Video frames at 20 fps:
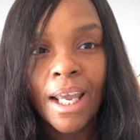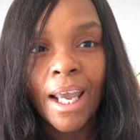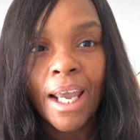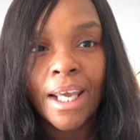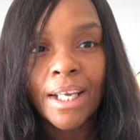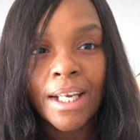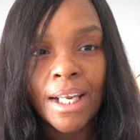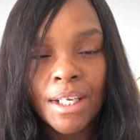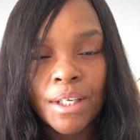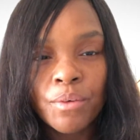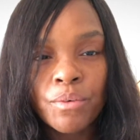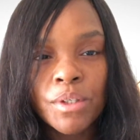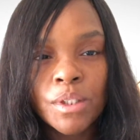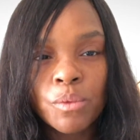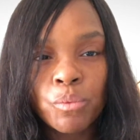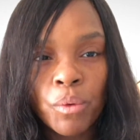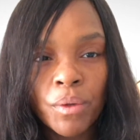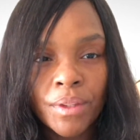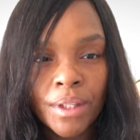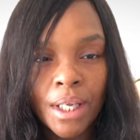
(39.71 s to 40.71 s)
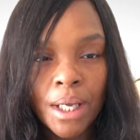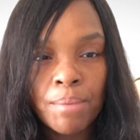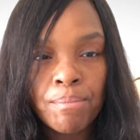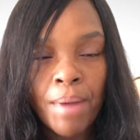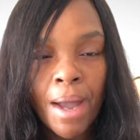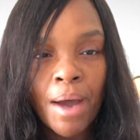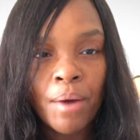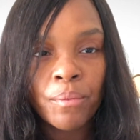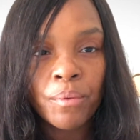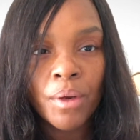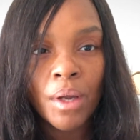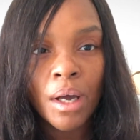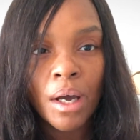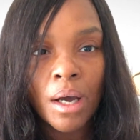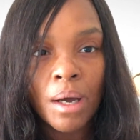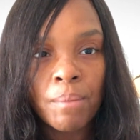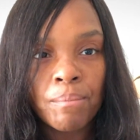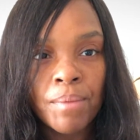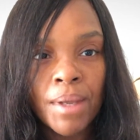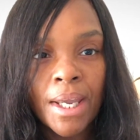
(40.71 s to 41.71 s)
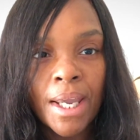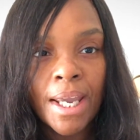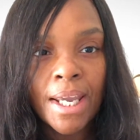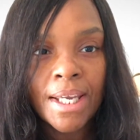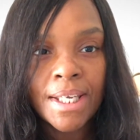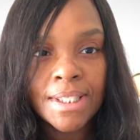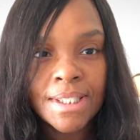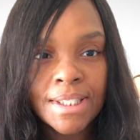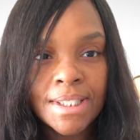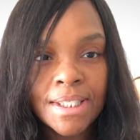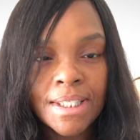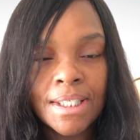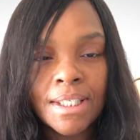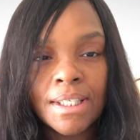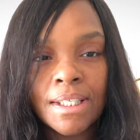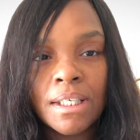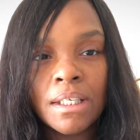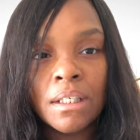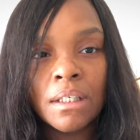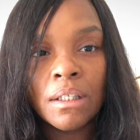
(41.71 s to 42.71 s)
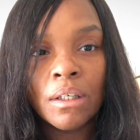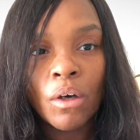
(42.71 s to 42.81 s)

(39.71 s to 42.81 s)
And I noticed one thing about ASD